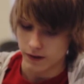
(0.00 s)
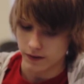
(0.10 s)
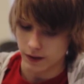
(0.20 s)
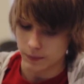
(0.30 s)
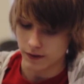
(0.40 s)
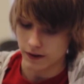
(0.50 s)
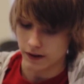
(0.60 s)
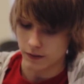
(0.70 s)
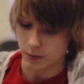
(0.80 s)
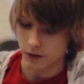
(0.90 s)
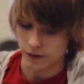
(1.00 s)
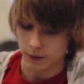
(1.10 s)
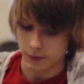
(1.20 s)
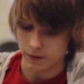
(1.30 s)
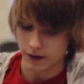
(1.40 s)
subsidized
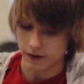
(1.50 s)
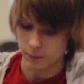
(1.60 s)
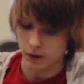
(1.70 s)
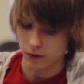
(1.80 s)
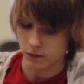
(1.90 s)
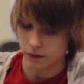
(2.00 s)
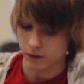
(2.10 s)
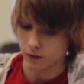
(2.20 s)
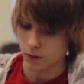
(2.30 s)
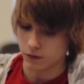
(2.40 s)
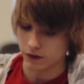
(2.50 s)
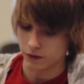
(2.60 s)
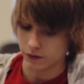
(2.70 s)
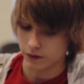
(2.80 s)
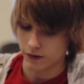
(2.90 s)
program provided milk for school
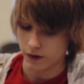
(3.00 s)
children